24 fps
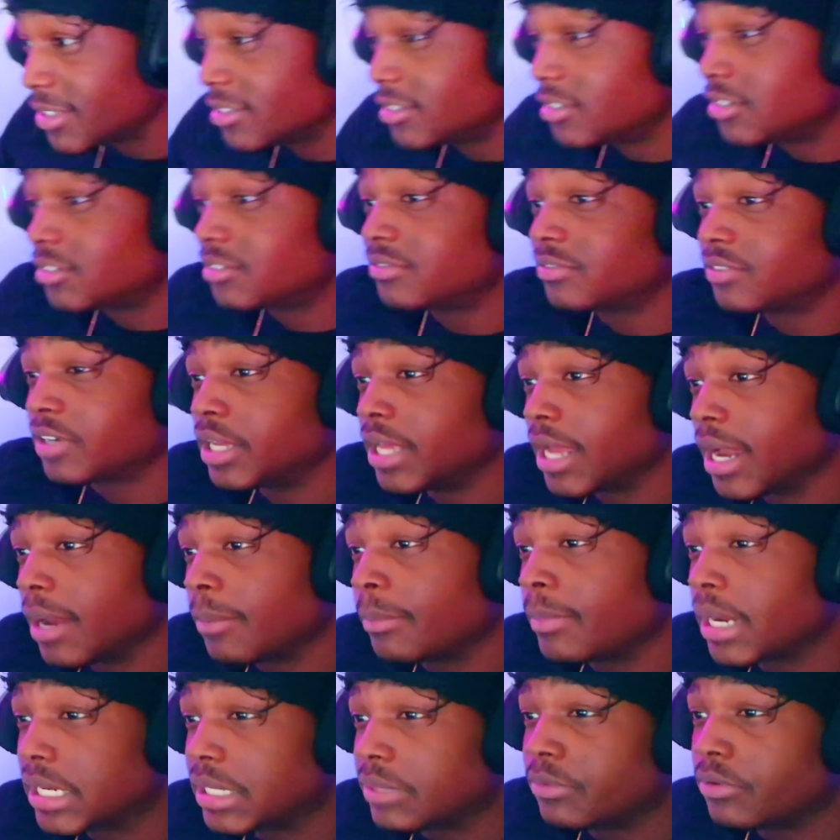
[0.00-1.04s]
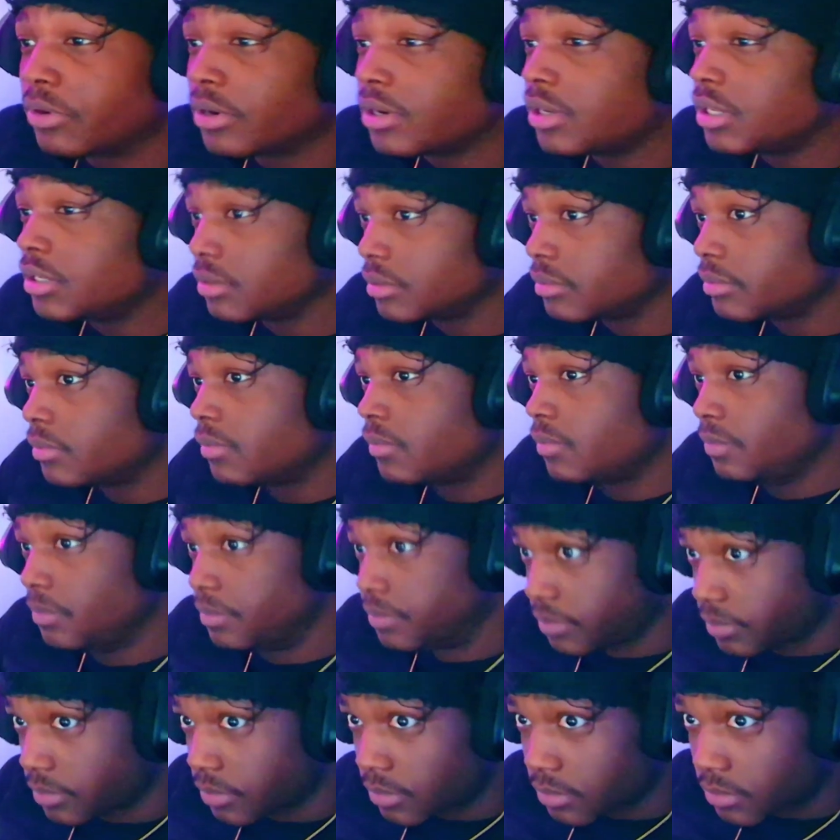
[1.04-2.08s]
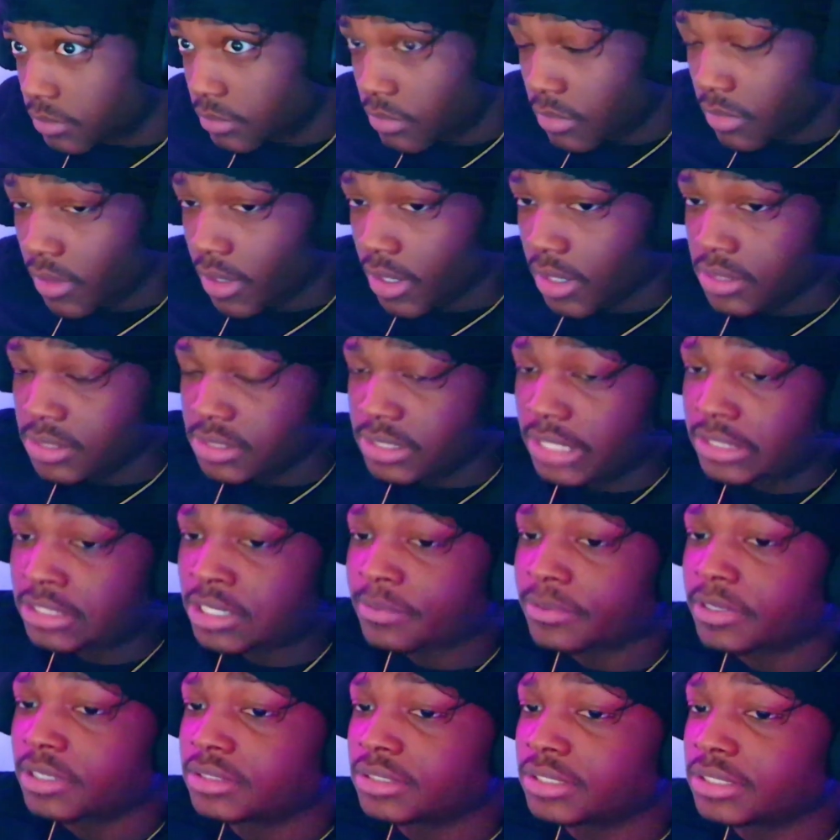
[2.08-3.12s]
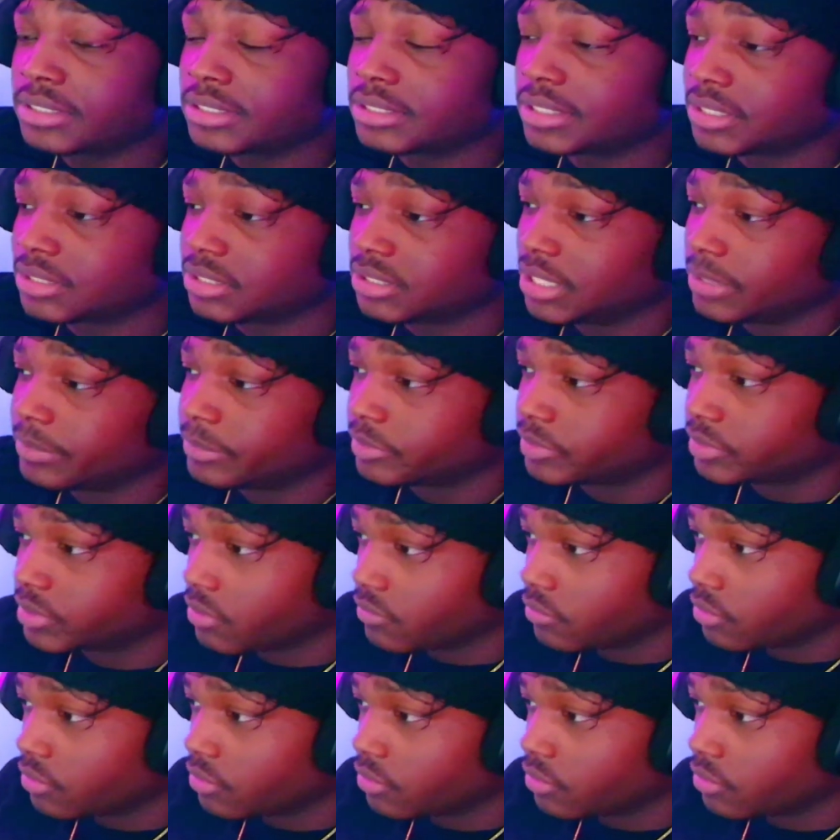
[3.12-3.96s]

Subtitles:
No funny. I'm about to really... starts happening into the next chapter stuff, no